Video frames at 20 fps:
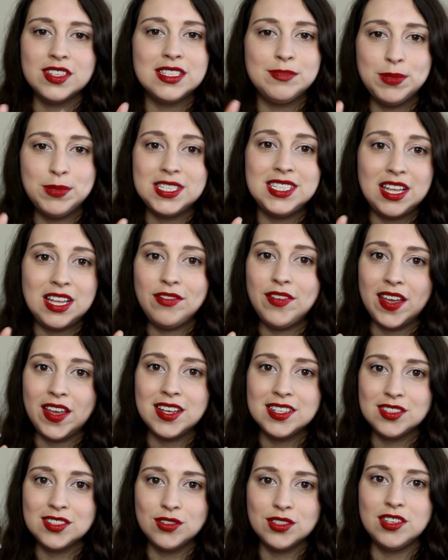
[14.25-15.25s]

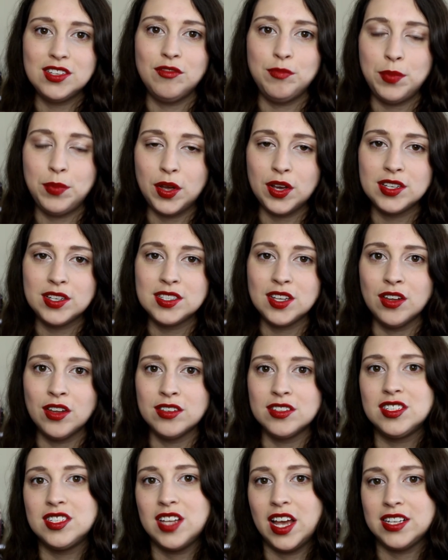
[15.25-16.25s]
specific sort of books
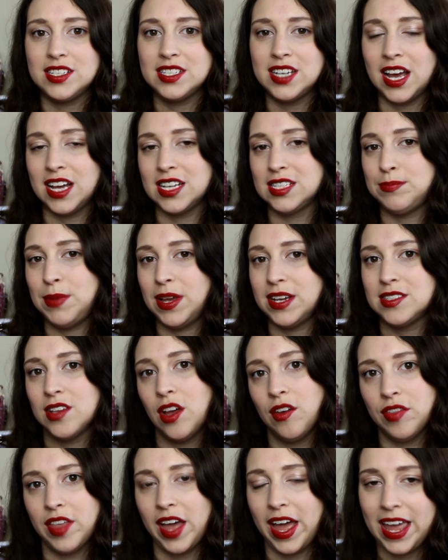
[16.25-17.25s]
on certain aspects
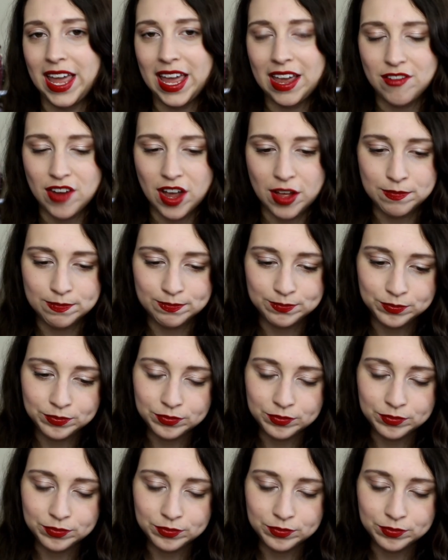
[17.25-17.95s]
of that era.